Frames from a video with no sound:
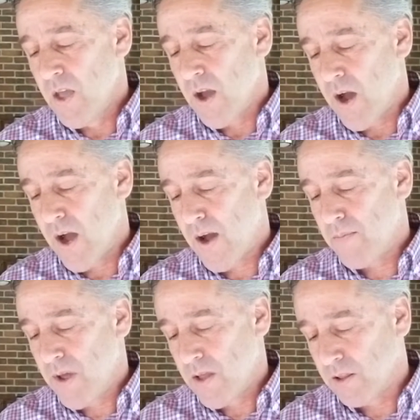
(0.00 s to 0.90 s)

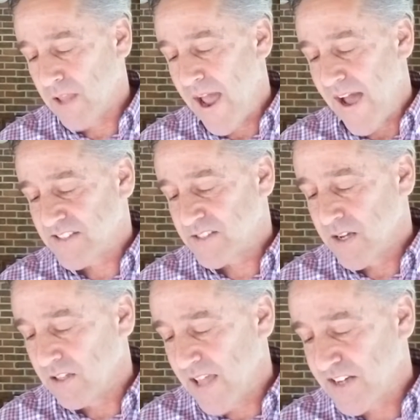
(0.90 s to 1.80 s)
Last,
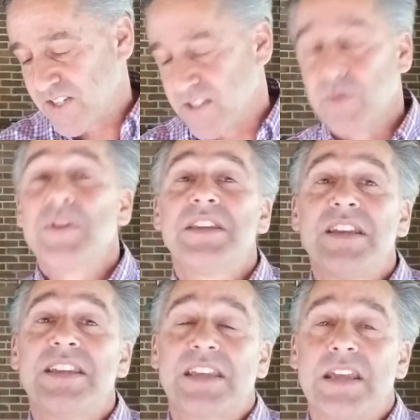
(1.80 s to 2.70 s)
elections. We
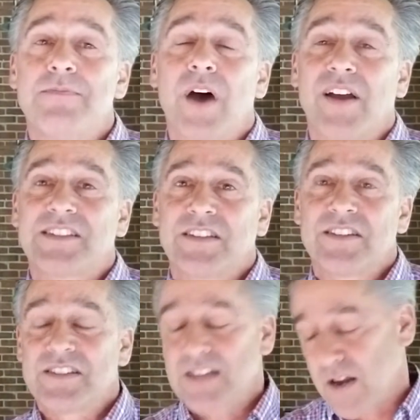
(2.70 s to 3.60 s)
need to keep
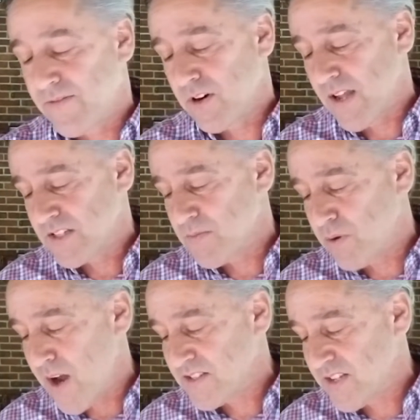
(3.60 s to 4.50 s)
non-citizens out of our election
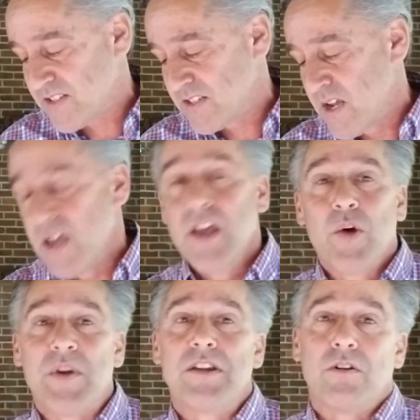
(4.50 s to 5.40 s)
process.
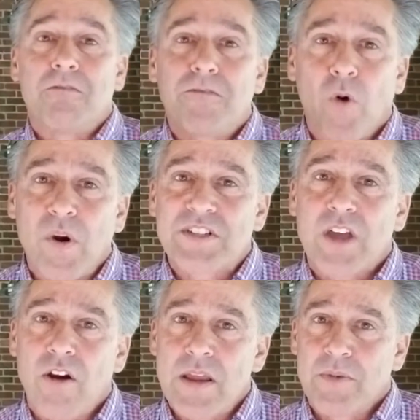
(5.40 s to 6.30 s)
We need to enforce
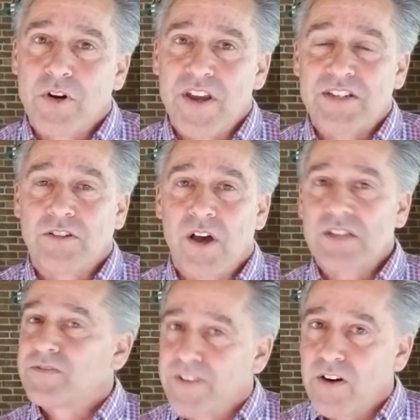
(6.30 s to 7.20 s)
our immigration
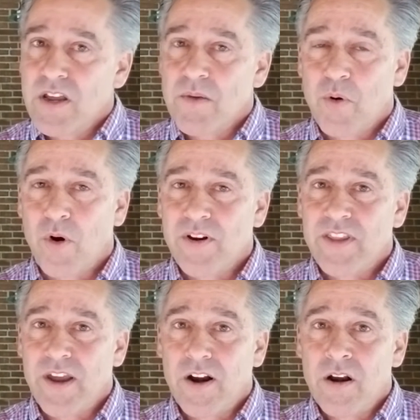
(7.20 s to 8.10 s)
laws, very important
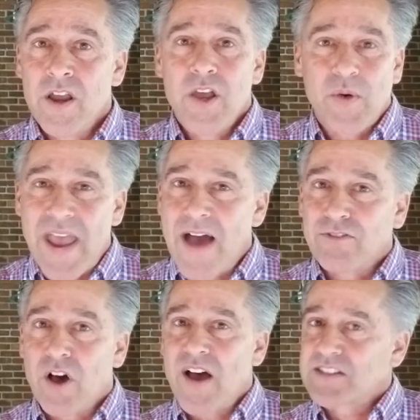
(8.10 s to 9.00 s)
there. We have
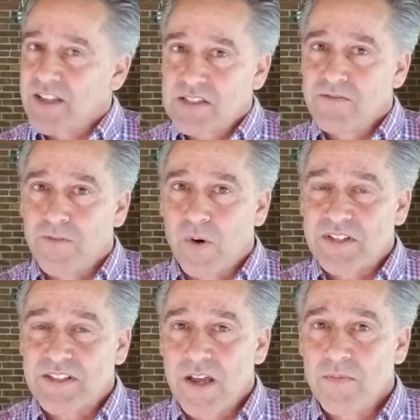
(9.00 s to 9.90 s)
laws, let's
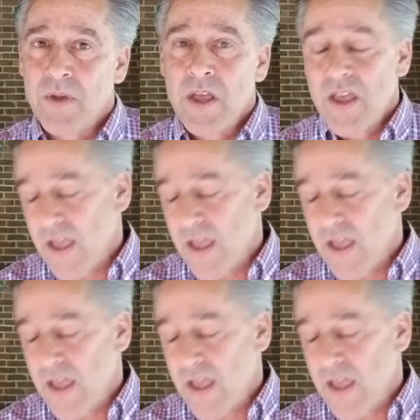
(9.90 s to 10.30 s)
enforce them.